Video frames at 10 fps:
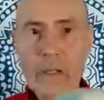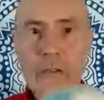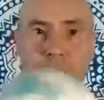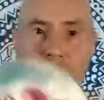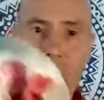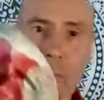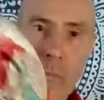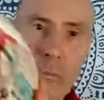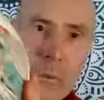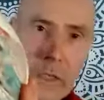So
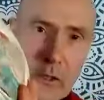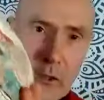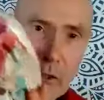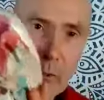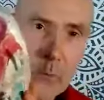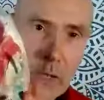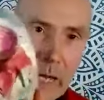we're gonna,